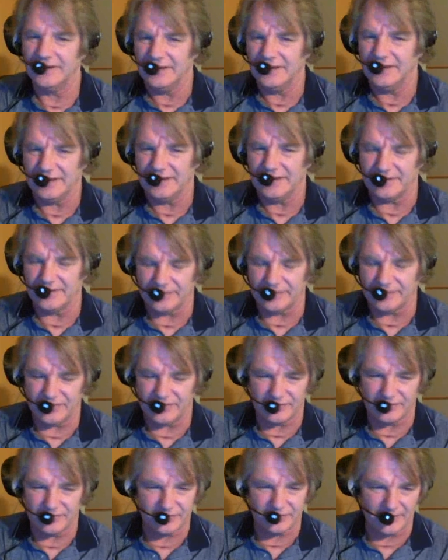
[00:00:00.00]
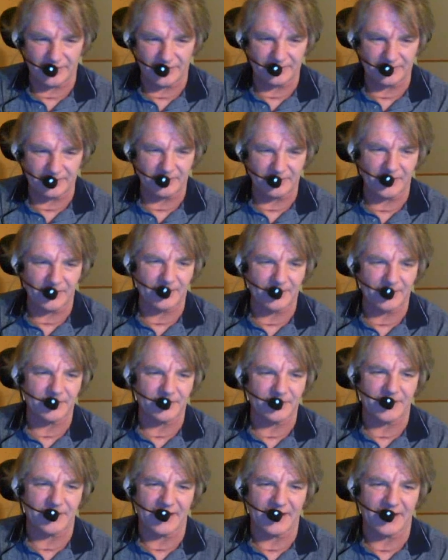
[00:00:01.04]
if you've swept them off the
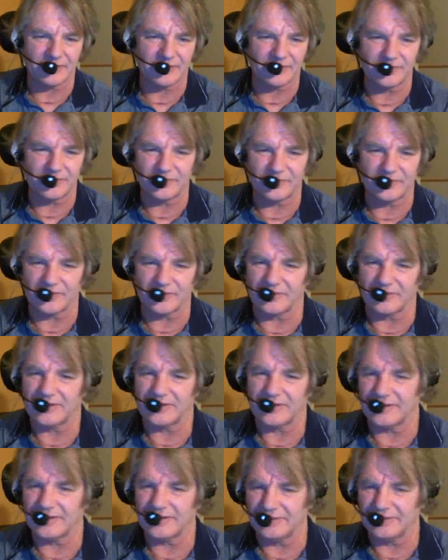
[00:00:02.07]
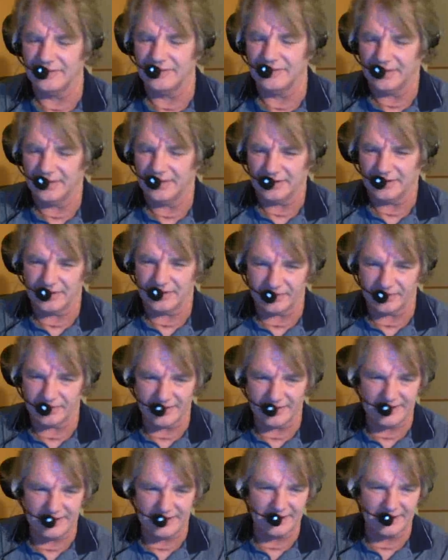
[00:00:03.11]
bathroom floor and you're
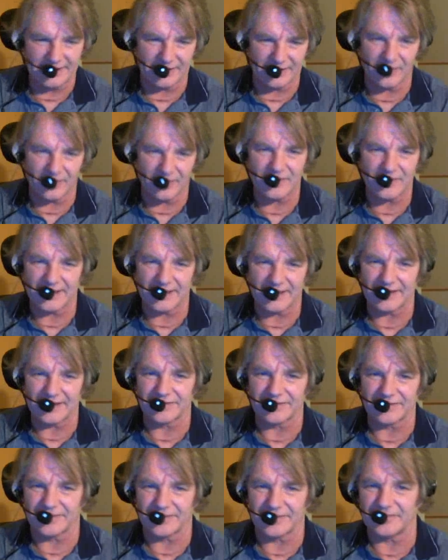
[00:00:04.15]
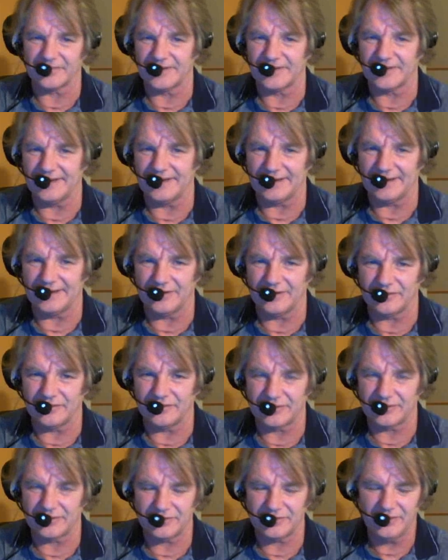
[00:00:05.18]
ready to go, I guess I'm ready to go
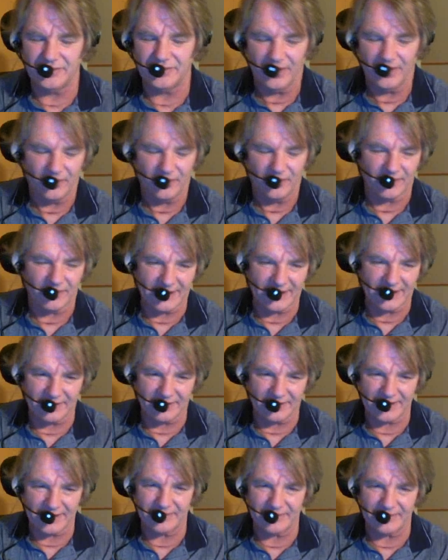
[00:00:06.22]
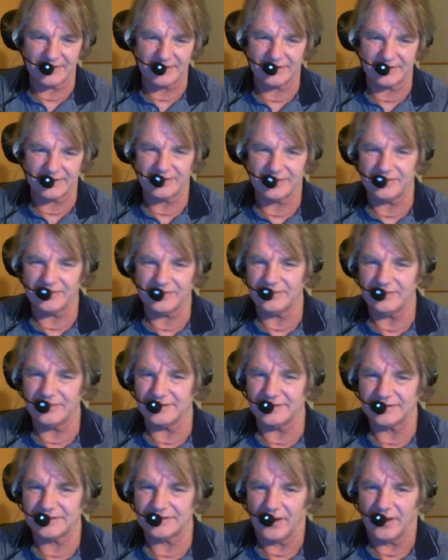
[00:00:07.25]
too. What I'll have you do is
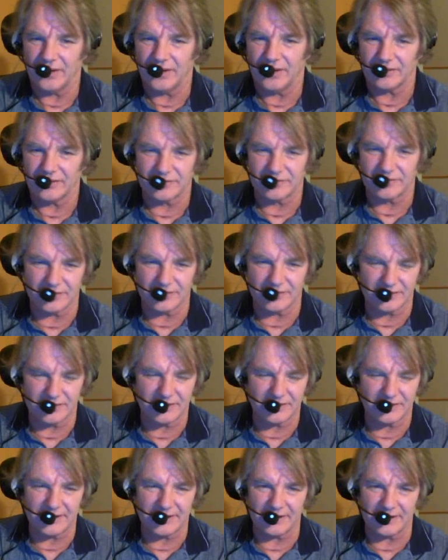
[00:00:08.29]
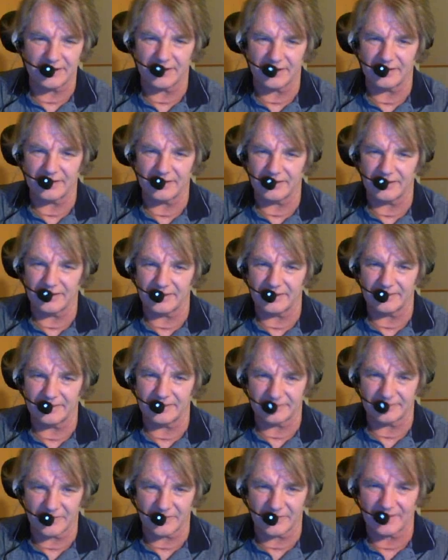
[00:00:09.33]
turn the
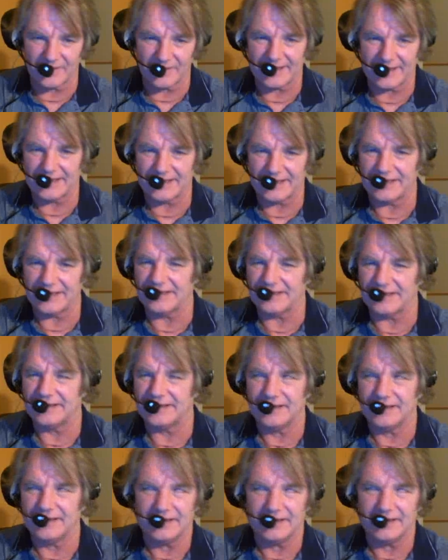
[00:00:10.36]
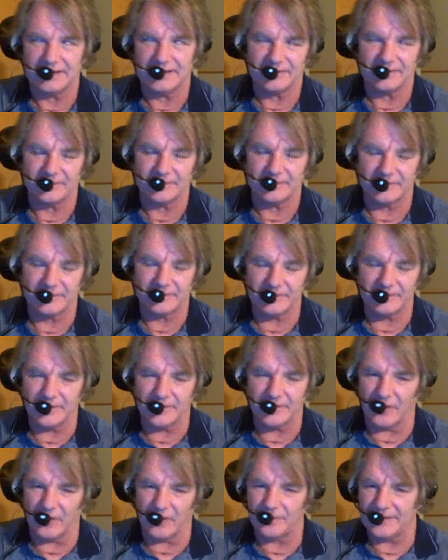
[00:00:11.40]
go ahead and
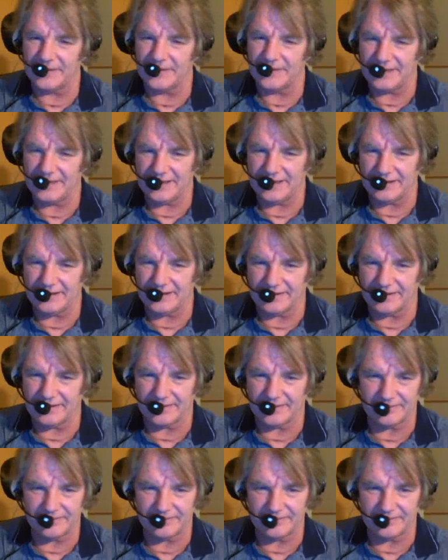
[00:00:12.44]
open the